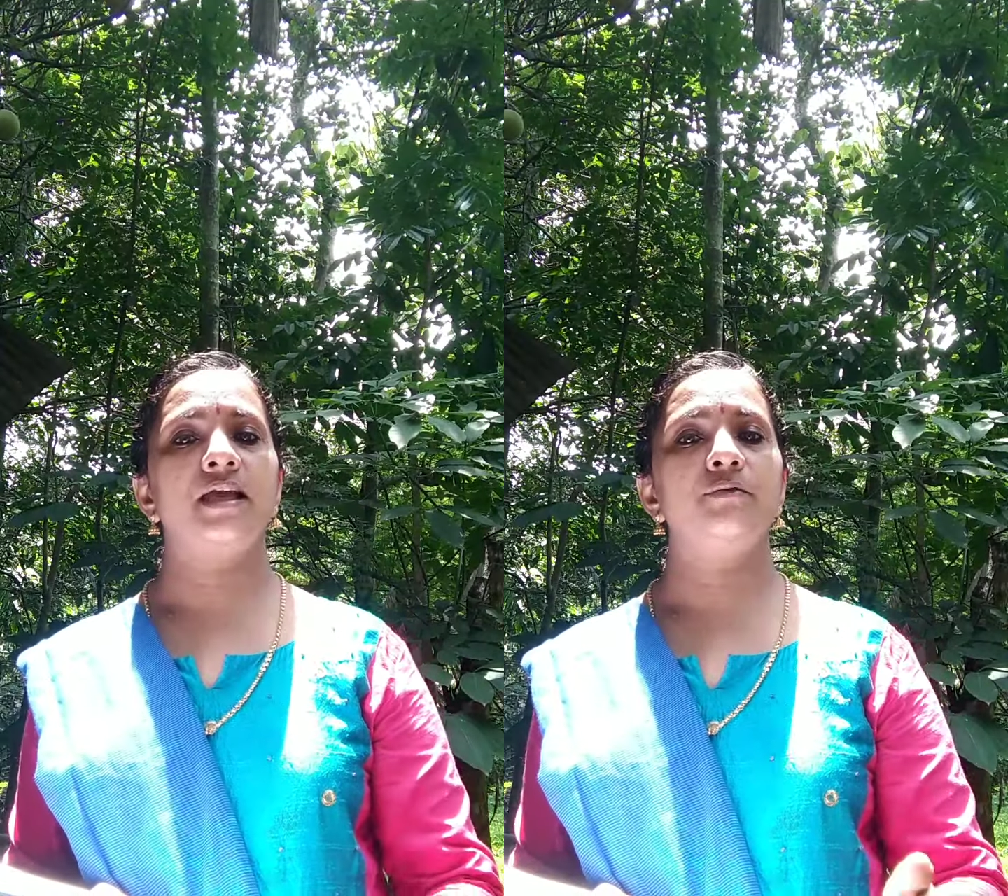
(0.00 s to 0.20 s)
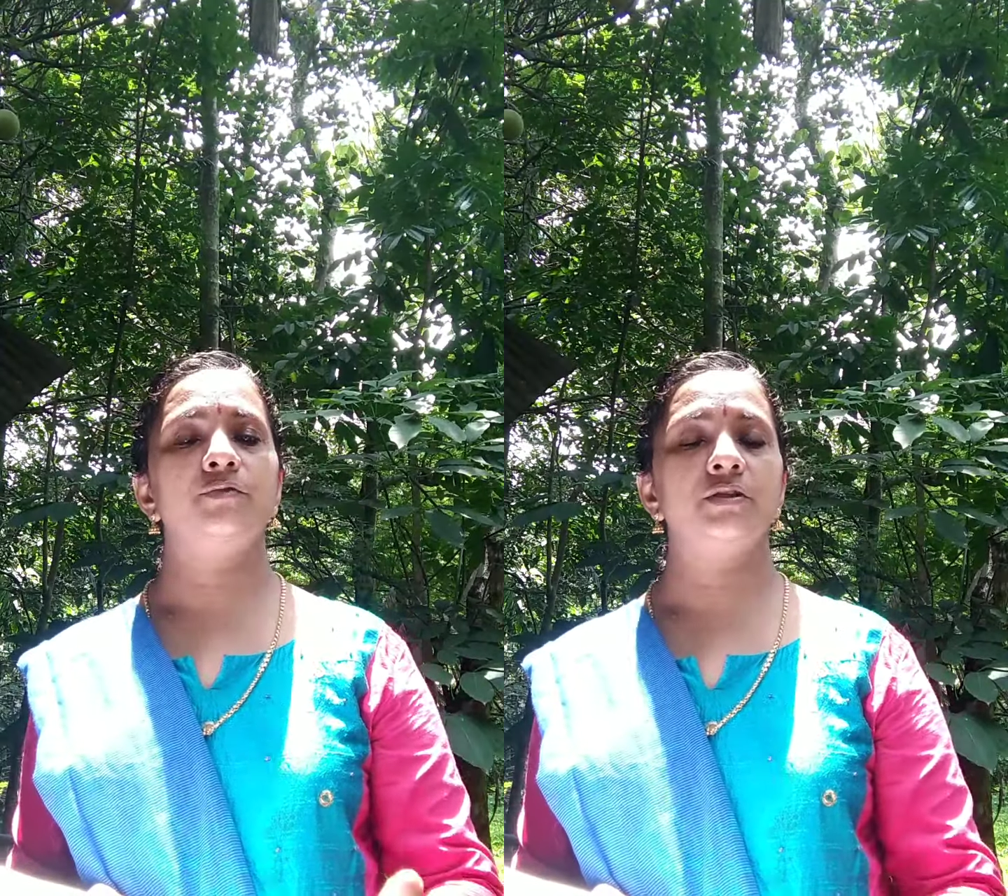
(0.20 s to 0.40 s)

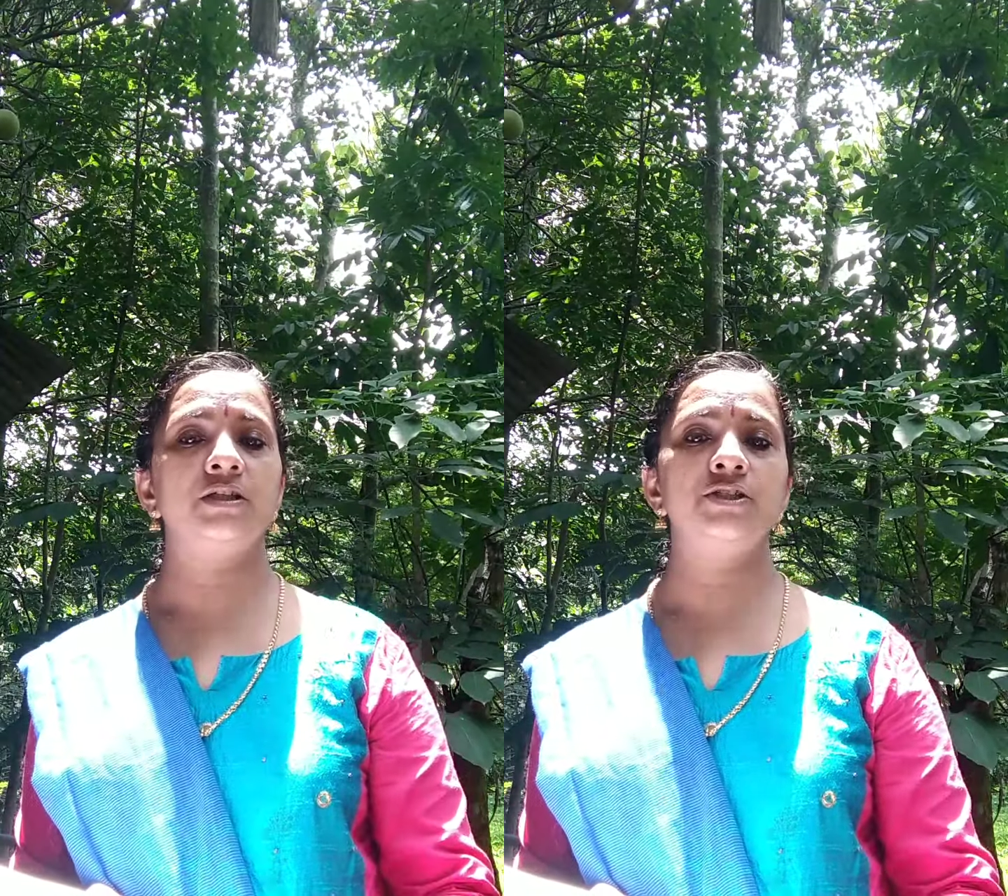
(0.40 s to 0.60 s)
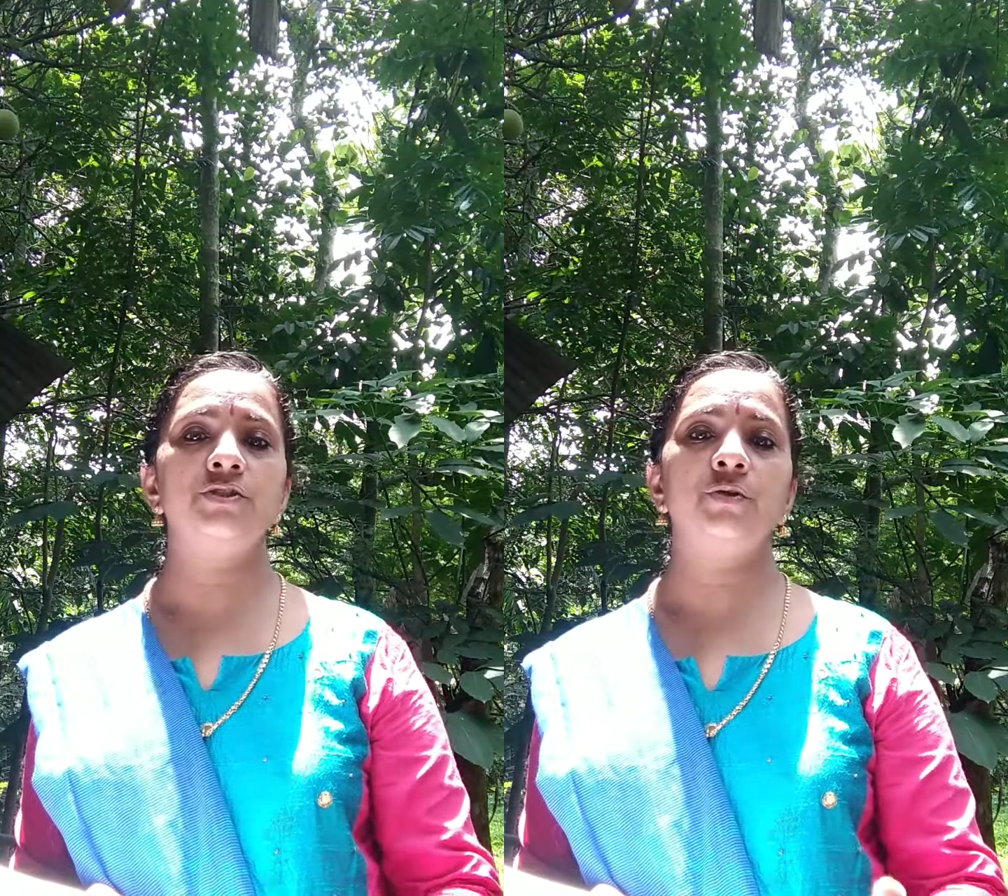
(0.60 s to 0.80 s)
a work
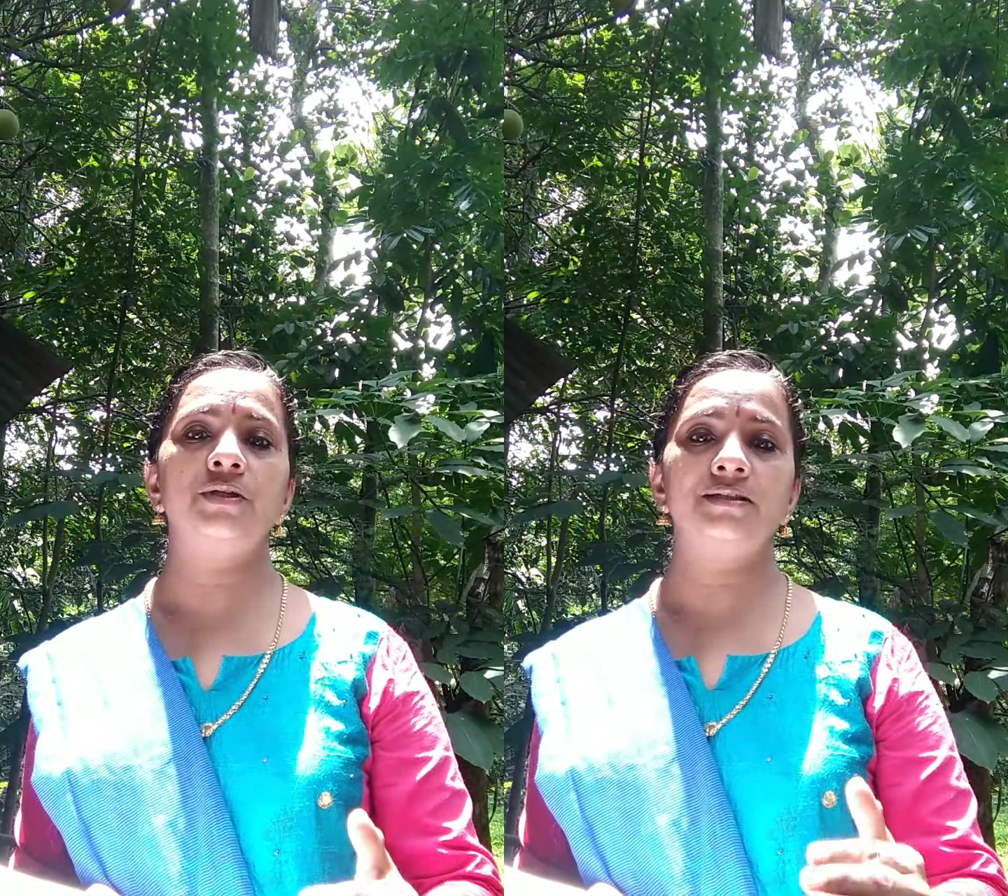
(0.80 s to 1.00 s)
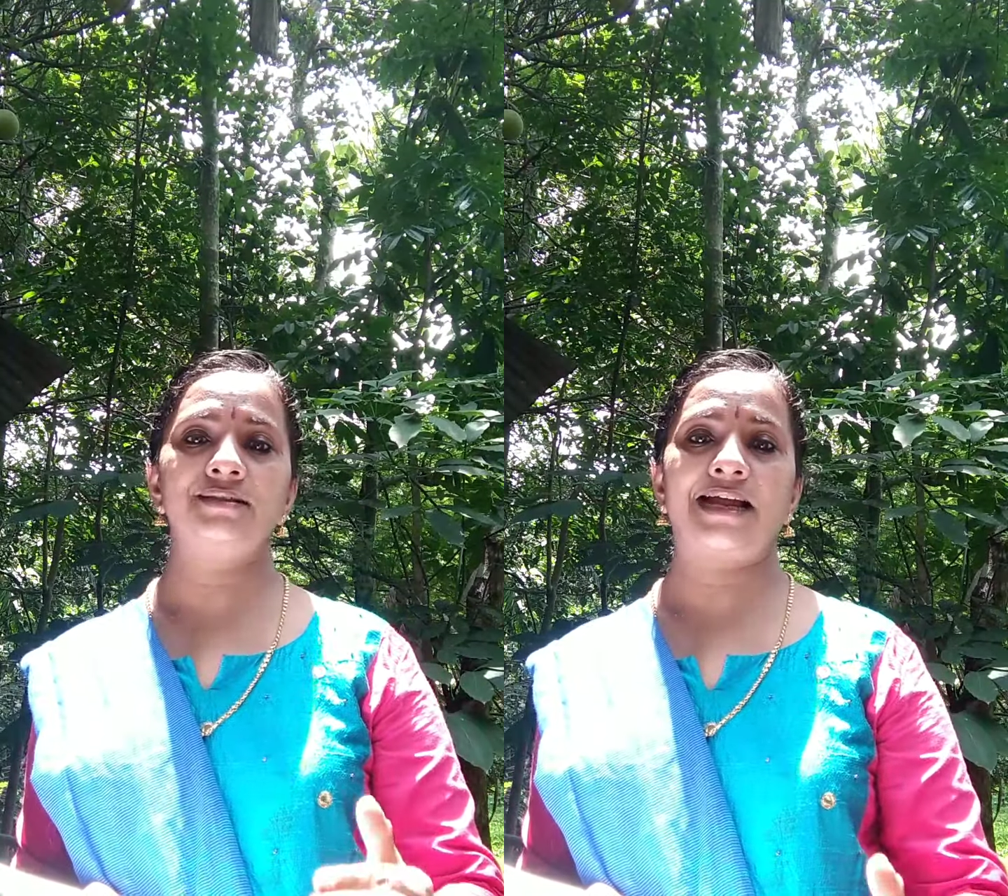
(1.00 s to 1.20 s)

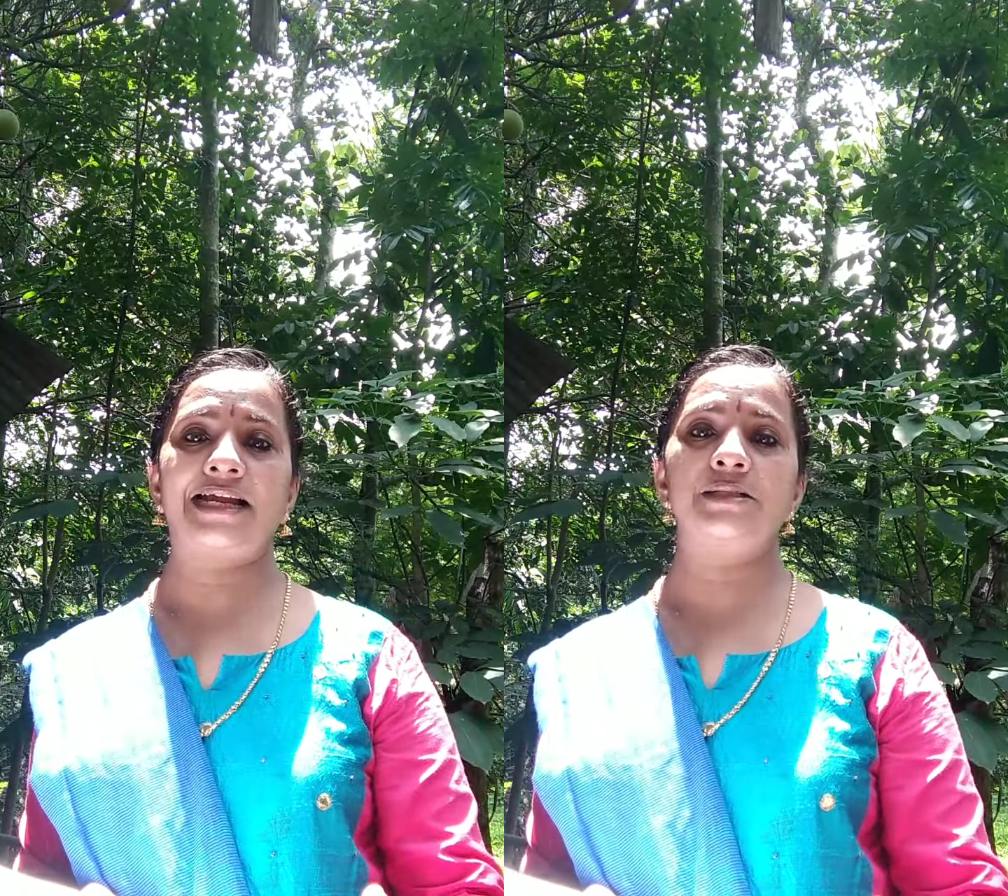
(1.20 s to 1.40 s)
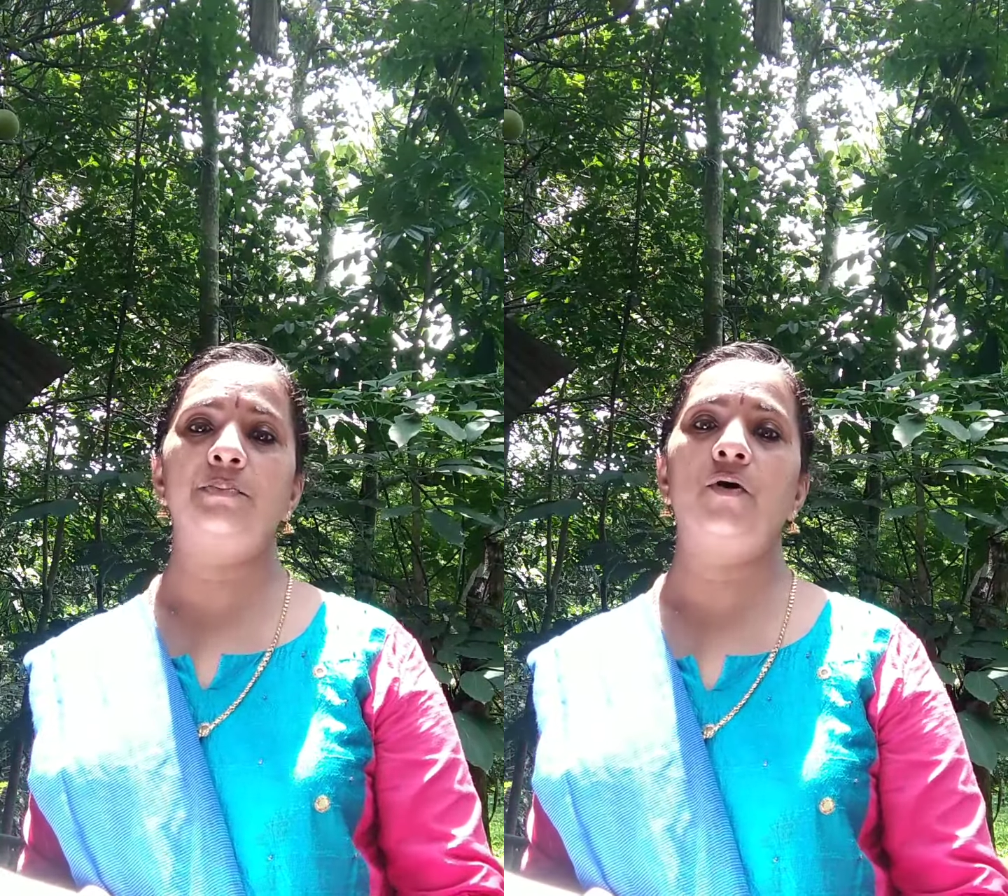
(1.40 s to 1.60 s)
should
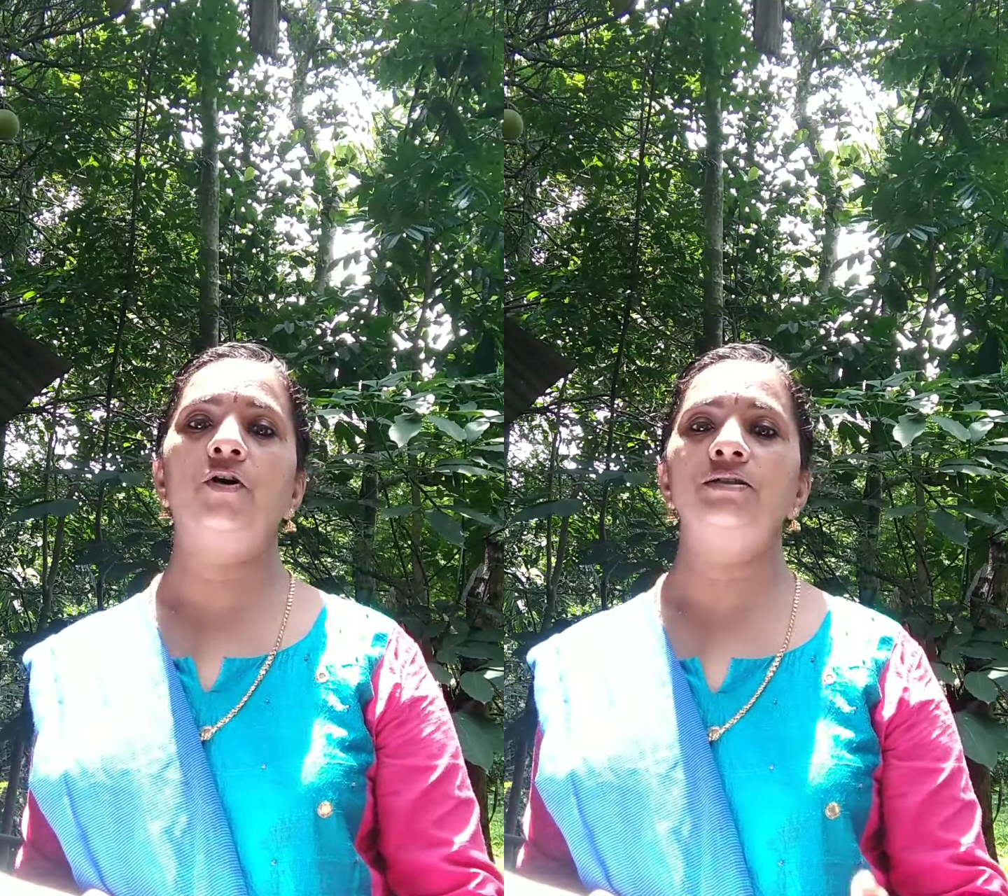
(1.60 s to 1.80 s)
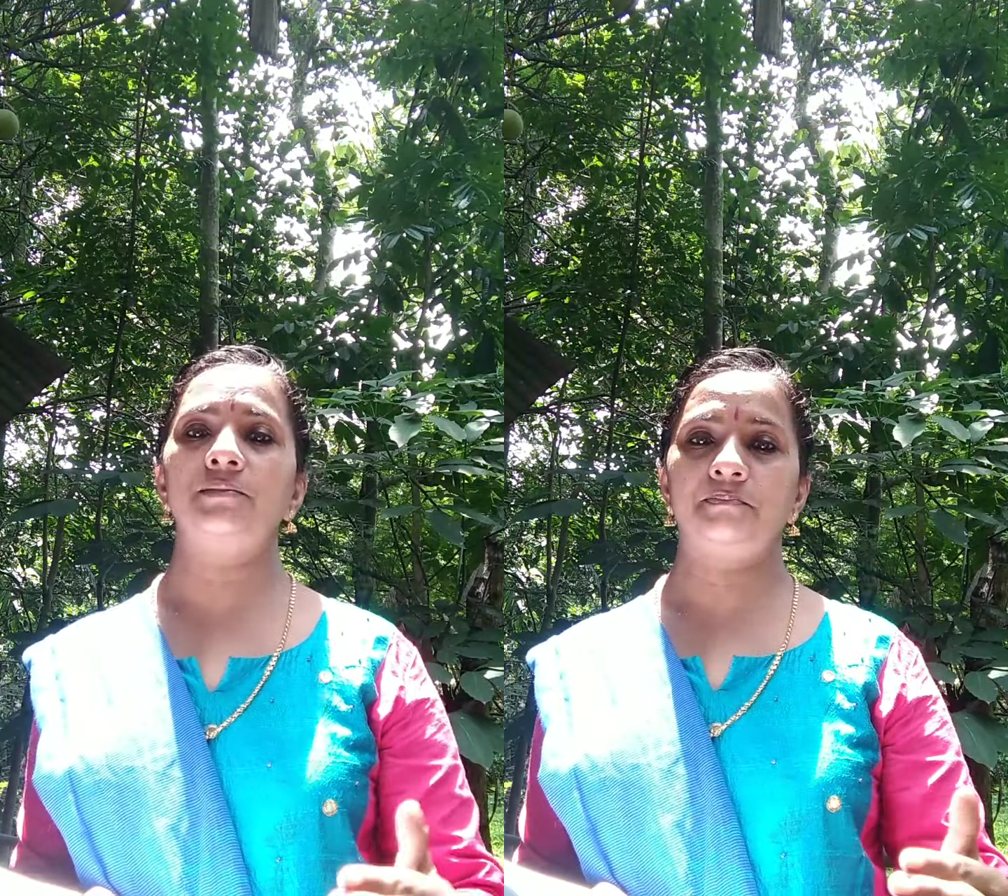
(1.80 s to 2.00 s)
transport